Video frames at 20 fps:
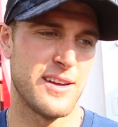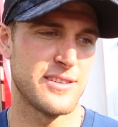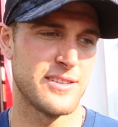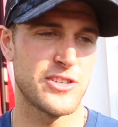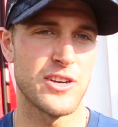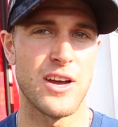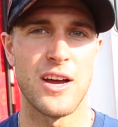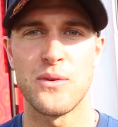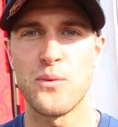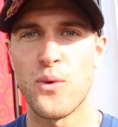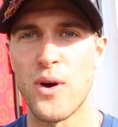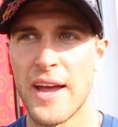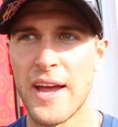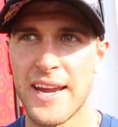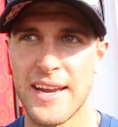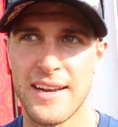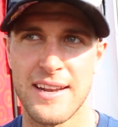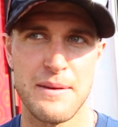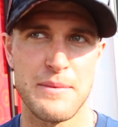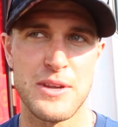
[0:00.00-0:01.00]
Sean
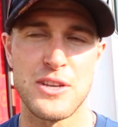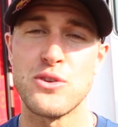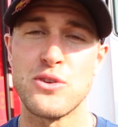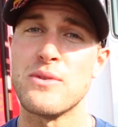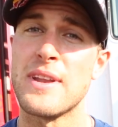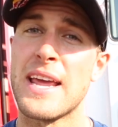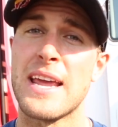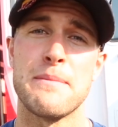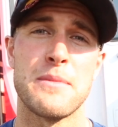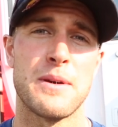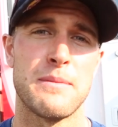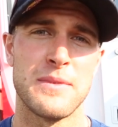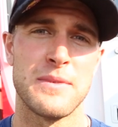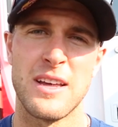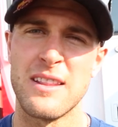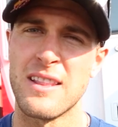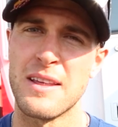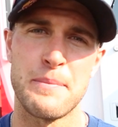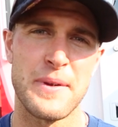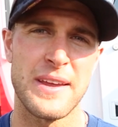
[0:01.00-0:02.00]
White, I mean, you name them,
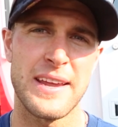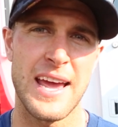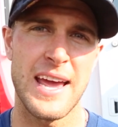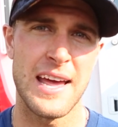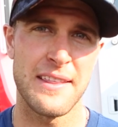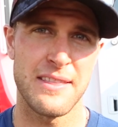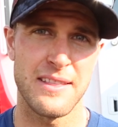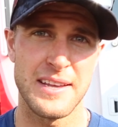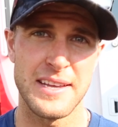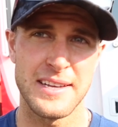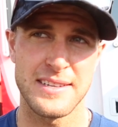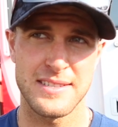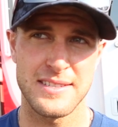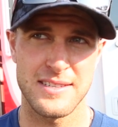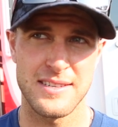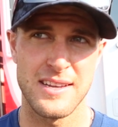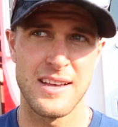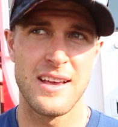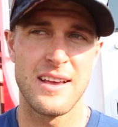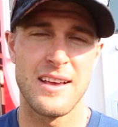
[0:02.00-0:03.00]
Olympic
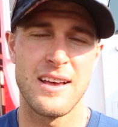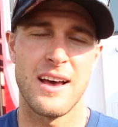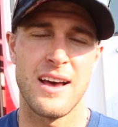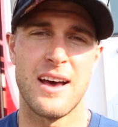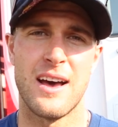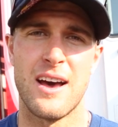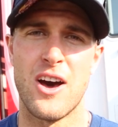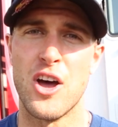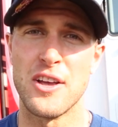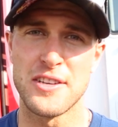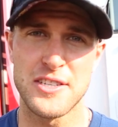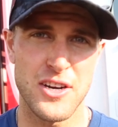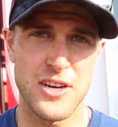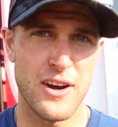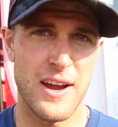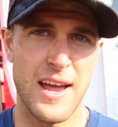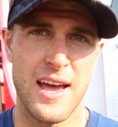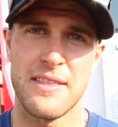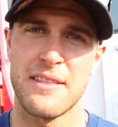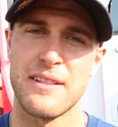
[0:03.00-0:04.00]
athletes,
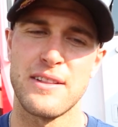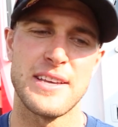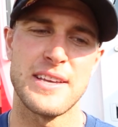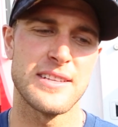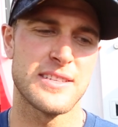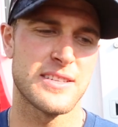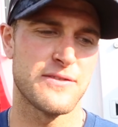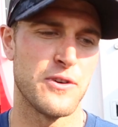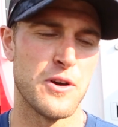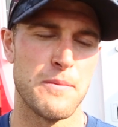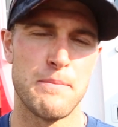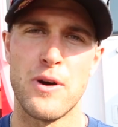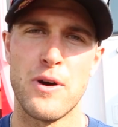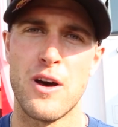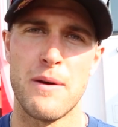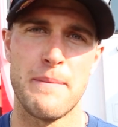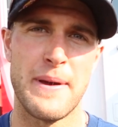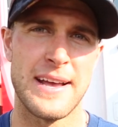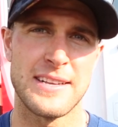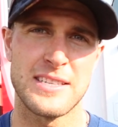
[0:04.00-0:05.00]
all-star athletes,
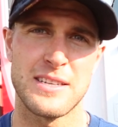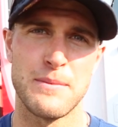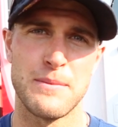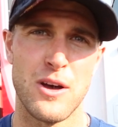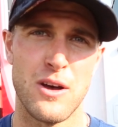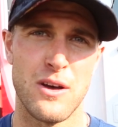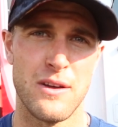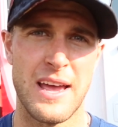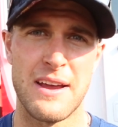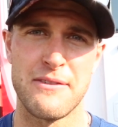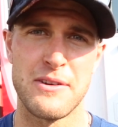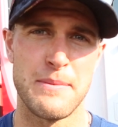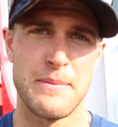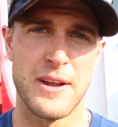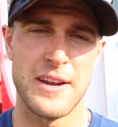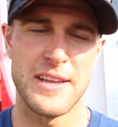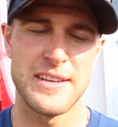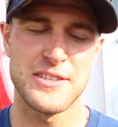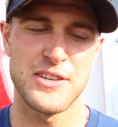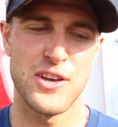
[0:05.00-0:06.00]
football, basketball,
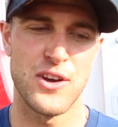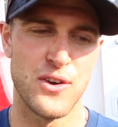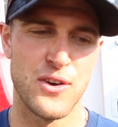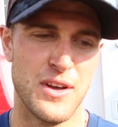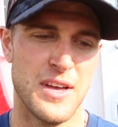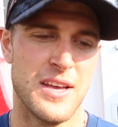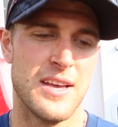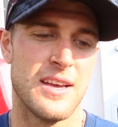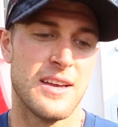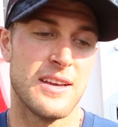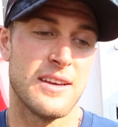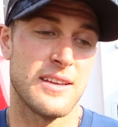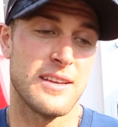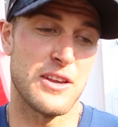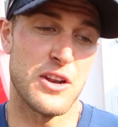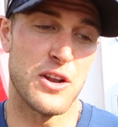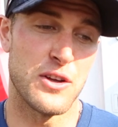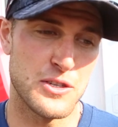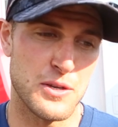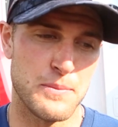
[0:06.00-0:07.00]
everybody, so...
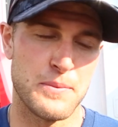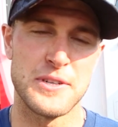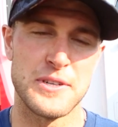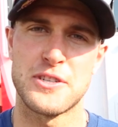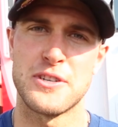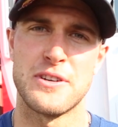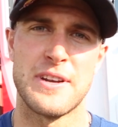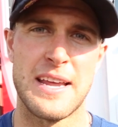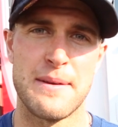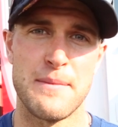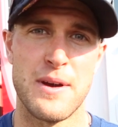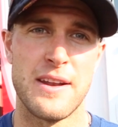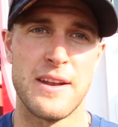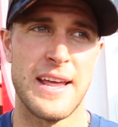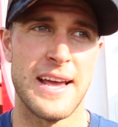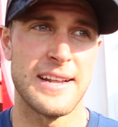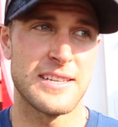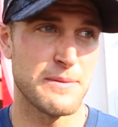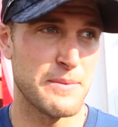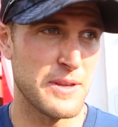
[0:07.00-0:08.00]
You know, to put your name on
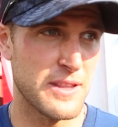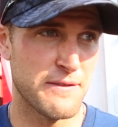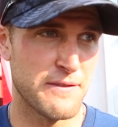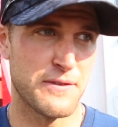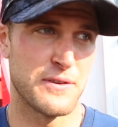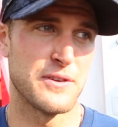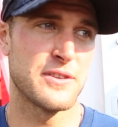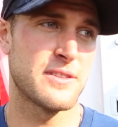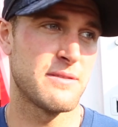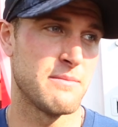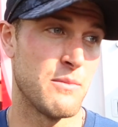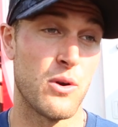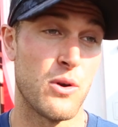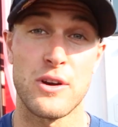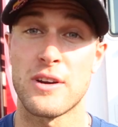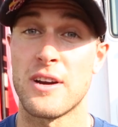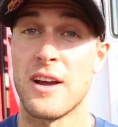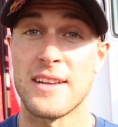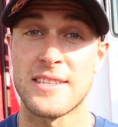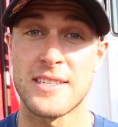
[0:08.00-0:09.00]
that, to be the first
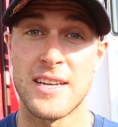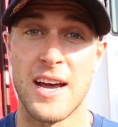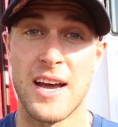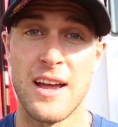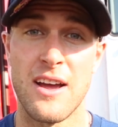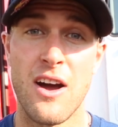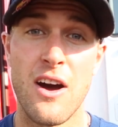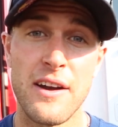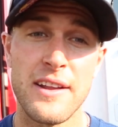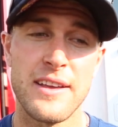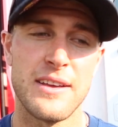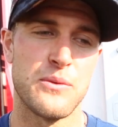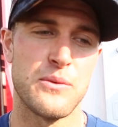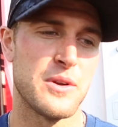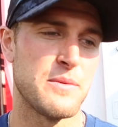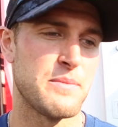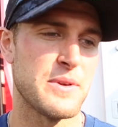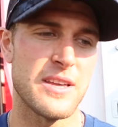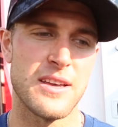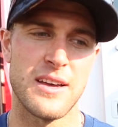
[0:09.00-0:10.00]
motocross guy on it
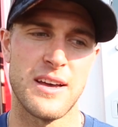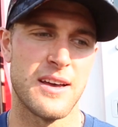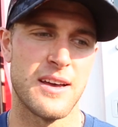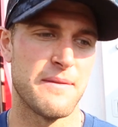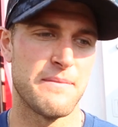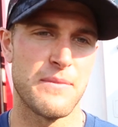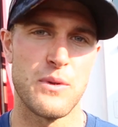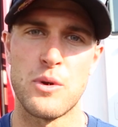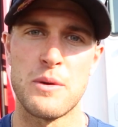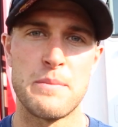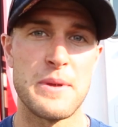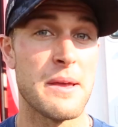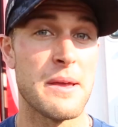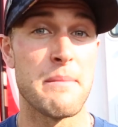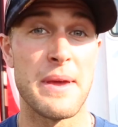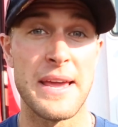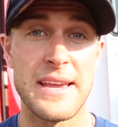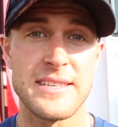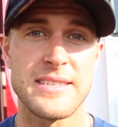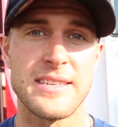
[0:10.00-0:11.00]
would be
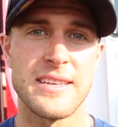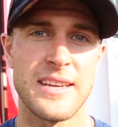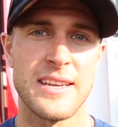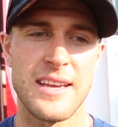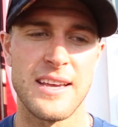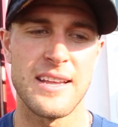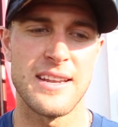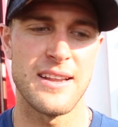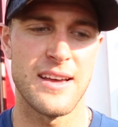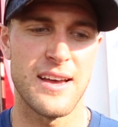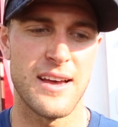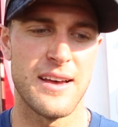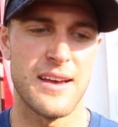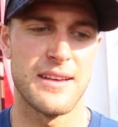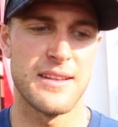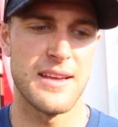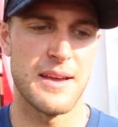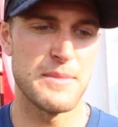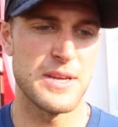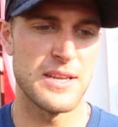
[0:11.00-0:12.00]
amazing. And
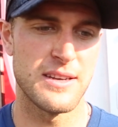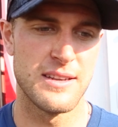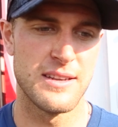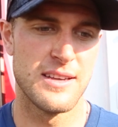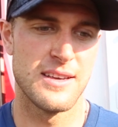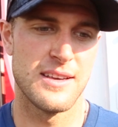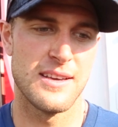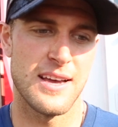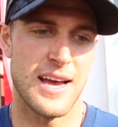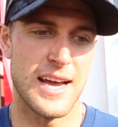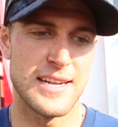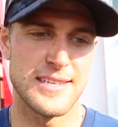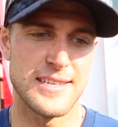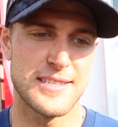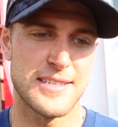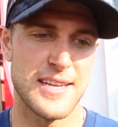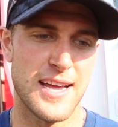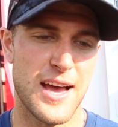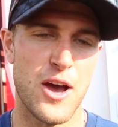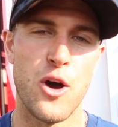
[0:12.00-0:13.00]
I mean, I
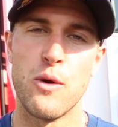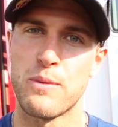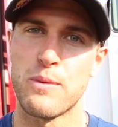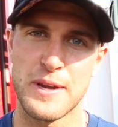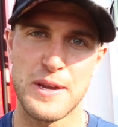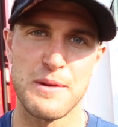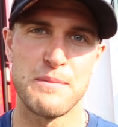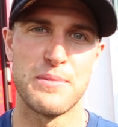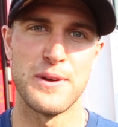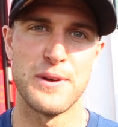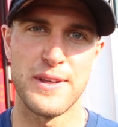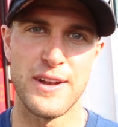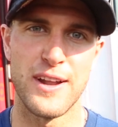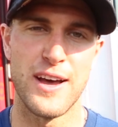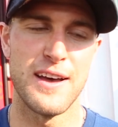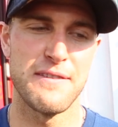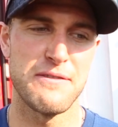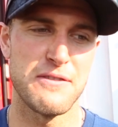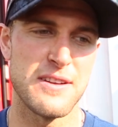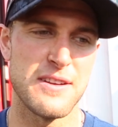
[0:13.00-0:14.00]
just hope we can pull it
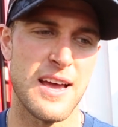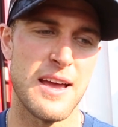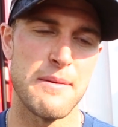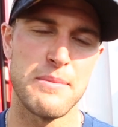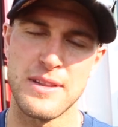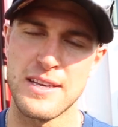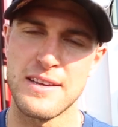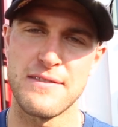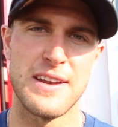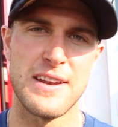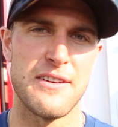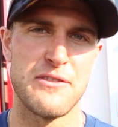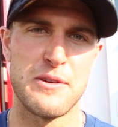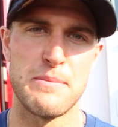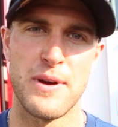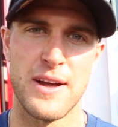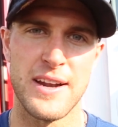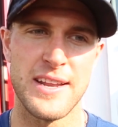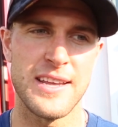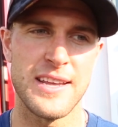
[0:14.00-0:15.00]
off. And I believe in
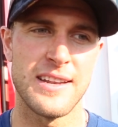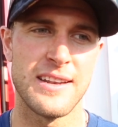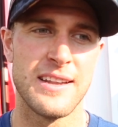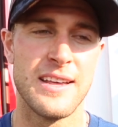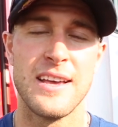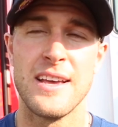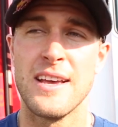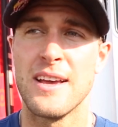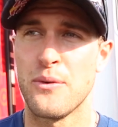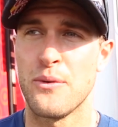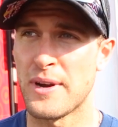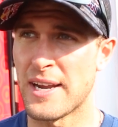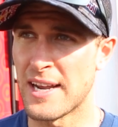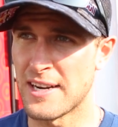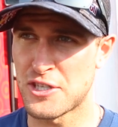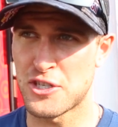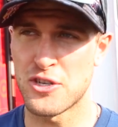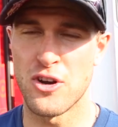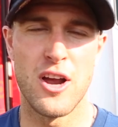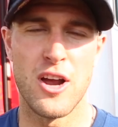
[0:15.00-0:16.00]
everybody, and we got
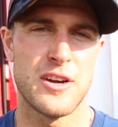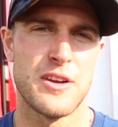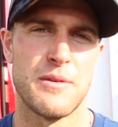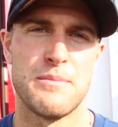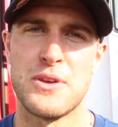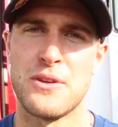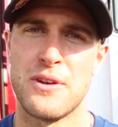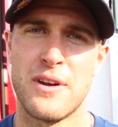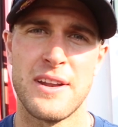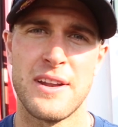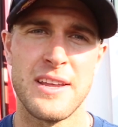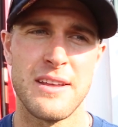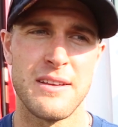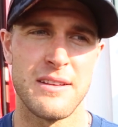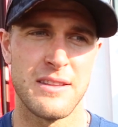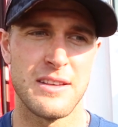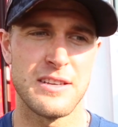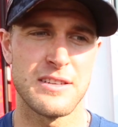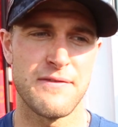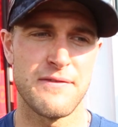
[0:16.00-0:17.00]
a strong community.
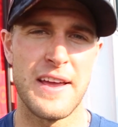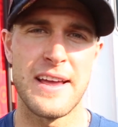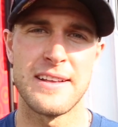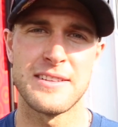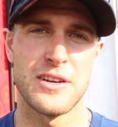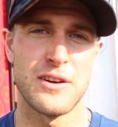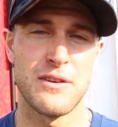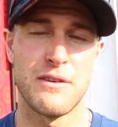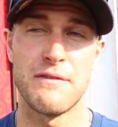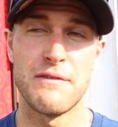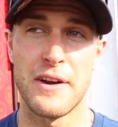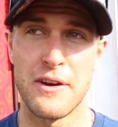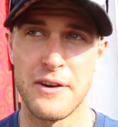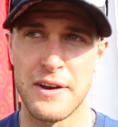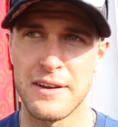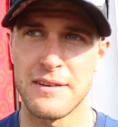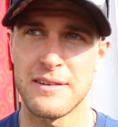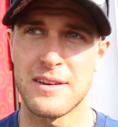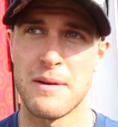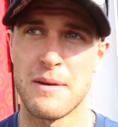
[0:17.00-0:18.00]
These fans are
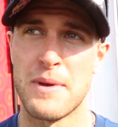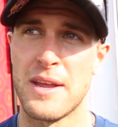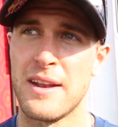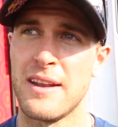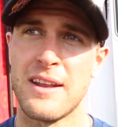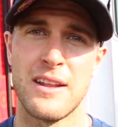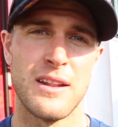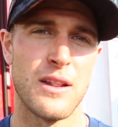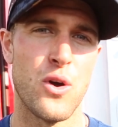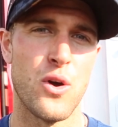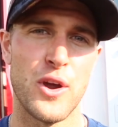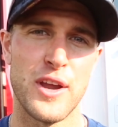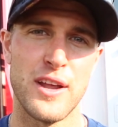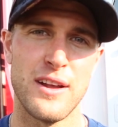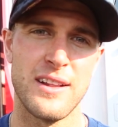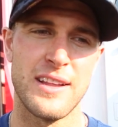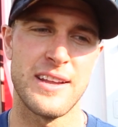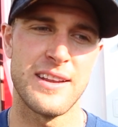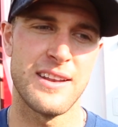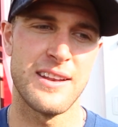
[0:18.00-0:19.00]
very committed and
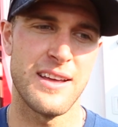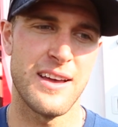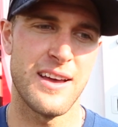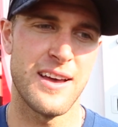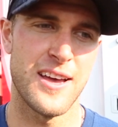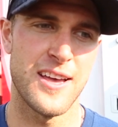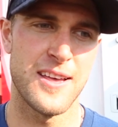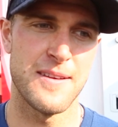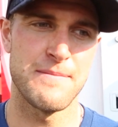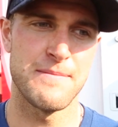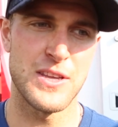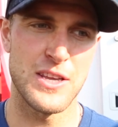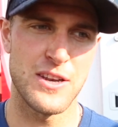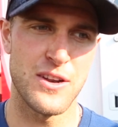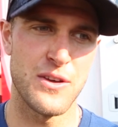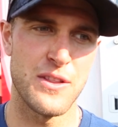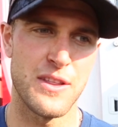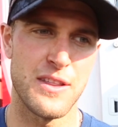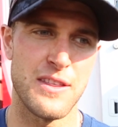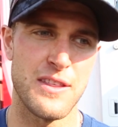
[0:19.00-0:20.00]
loyal, and you
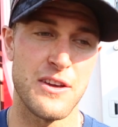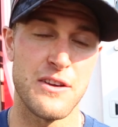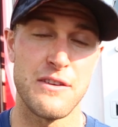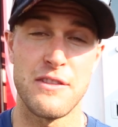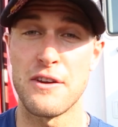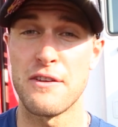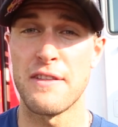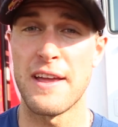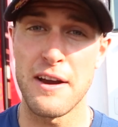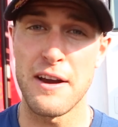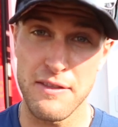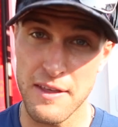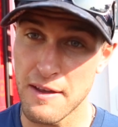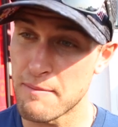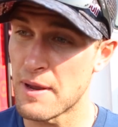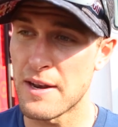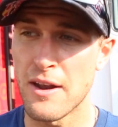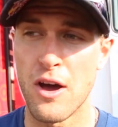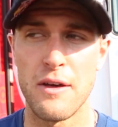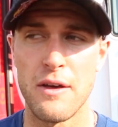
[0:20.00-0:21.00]
know, they're there.
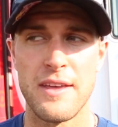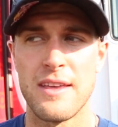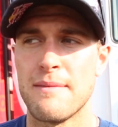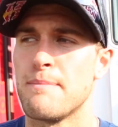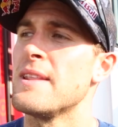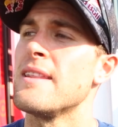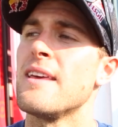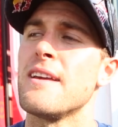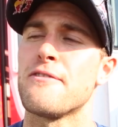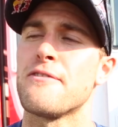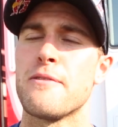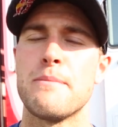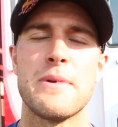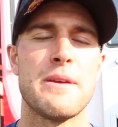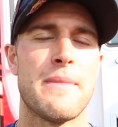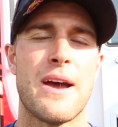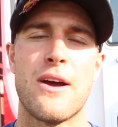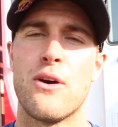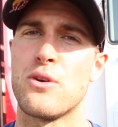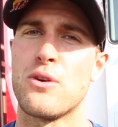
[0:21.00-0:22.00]
They've been there for
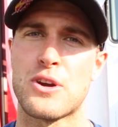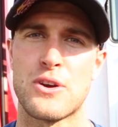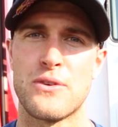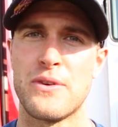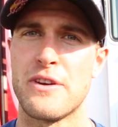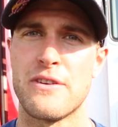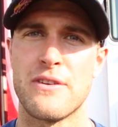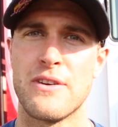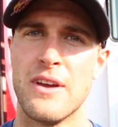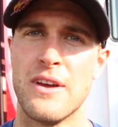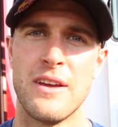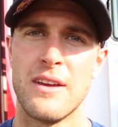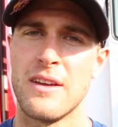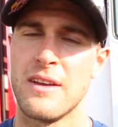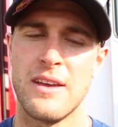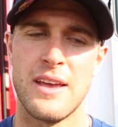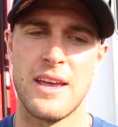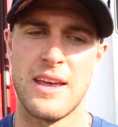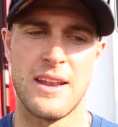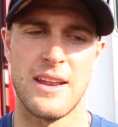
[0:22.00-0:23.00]
me my whole career,
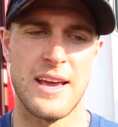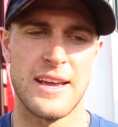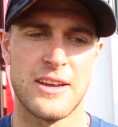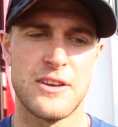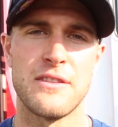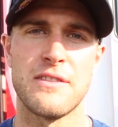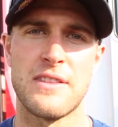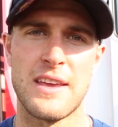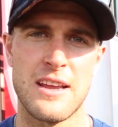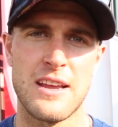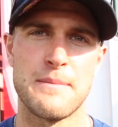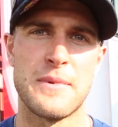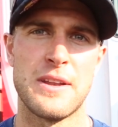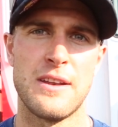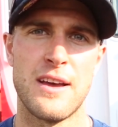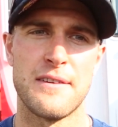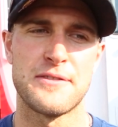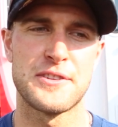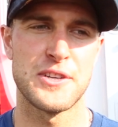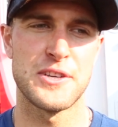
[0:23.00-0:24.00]
and I couldn't thank them enough.